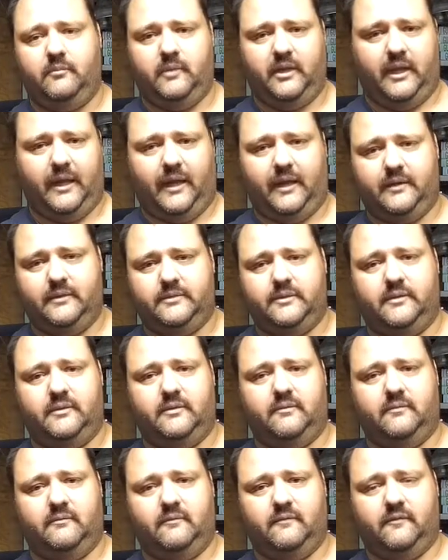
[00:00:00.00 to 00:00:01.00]
exit
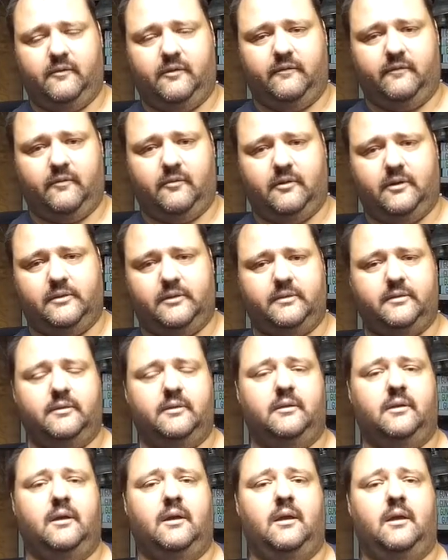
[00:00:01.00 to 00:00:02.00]
for the furnace,
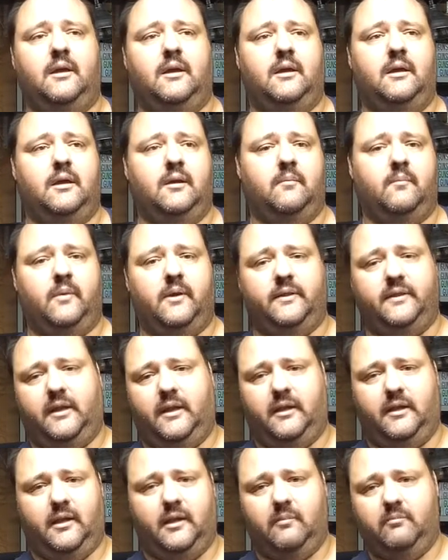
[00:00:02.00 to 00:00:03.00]
but they
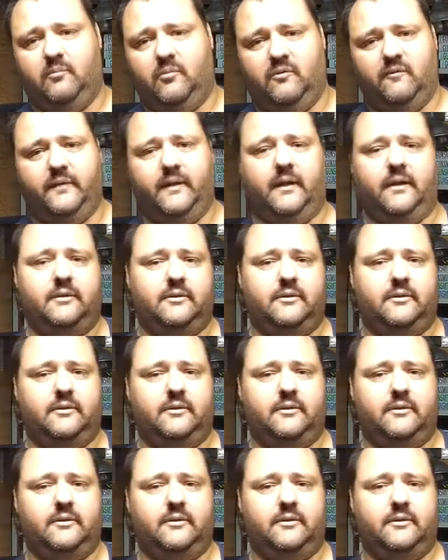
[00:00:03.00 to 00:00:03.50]
ended up moving it